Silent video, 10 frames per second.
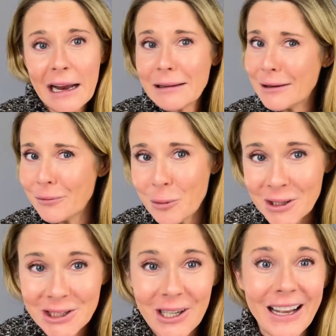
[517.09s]
I love
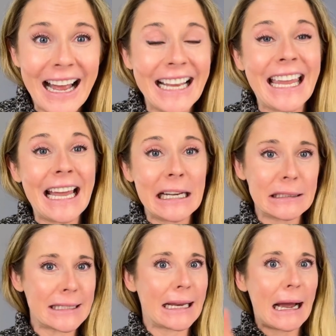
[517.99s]
Gua Sha, again,
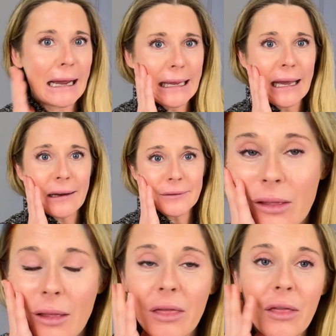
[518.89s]
because like I have